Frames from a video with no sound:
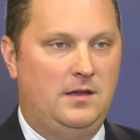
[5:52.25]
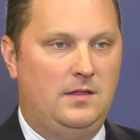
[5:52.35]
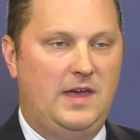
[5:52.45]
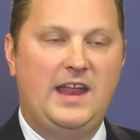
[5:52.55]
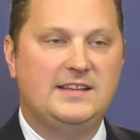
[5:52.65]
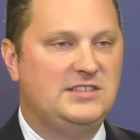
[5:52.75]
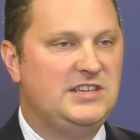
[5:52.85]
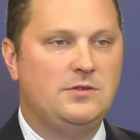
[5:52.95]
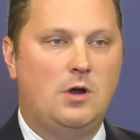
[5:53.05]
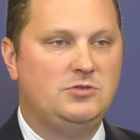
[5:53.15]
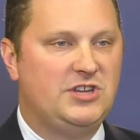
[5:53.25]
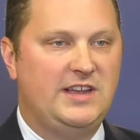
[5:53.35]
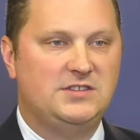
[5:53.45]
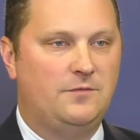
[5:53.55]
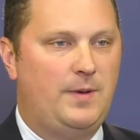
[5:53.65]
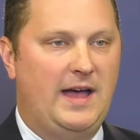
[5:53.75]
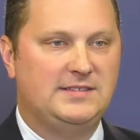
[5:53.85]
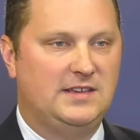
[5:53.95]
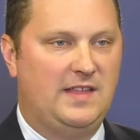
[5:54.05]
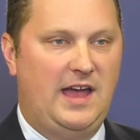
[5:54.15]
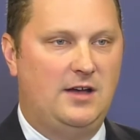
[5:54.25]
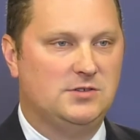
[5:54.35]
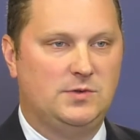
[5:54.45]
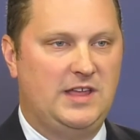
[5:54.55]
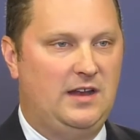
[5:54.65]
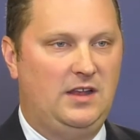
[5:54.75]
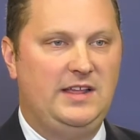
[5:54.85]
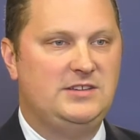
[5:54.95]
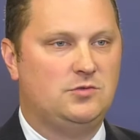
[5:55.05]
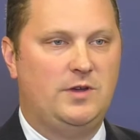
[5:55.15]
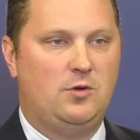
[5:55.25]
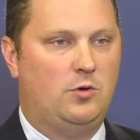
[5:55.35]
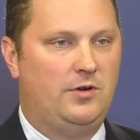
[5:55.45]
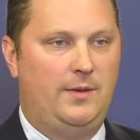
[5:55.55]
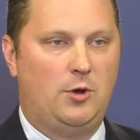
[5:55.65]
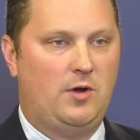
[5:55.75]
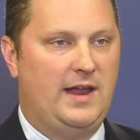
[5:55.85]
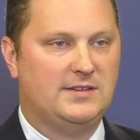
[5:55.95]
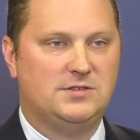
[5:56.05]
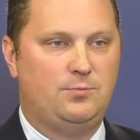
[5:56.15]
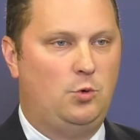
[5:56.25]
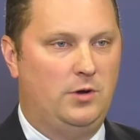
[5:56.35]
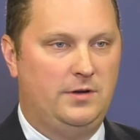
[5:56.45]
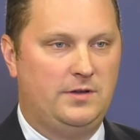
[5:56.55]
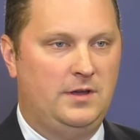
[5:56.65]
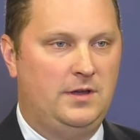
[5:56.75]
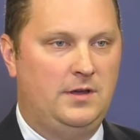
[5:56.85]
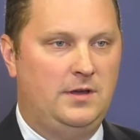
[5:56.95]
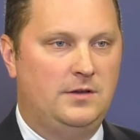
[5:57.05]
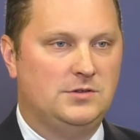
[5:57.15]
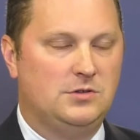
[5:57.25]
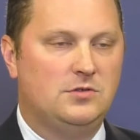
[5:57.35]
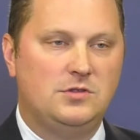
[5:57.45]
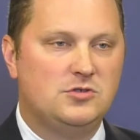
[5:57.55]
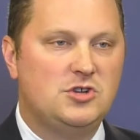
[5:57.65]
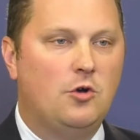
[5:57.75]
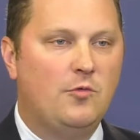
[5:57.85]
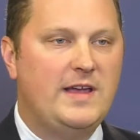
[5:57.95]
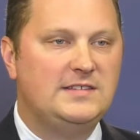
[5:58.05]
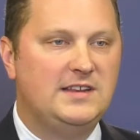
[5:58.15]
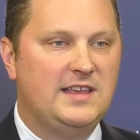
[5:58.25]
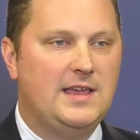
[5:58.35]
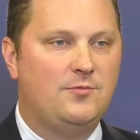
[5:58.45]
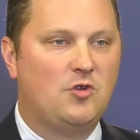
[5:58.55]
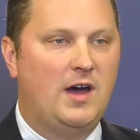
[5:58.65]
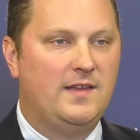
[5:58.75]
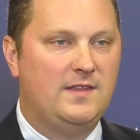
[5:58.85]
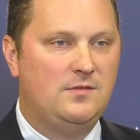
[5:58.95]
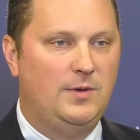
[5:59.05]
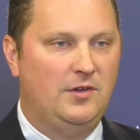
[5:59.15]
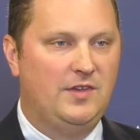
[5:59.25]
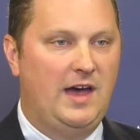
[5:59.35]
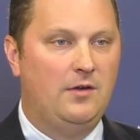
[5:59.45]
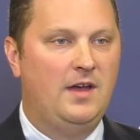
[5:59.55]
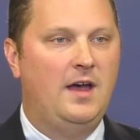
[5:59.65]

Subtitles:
That has 0 chance of passing the House without at least 3/4 Democratic support. So there's no reason to keep trotting these bills out.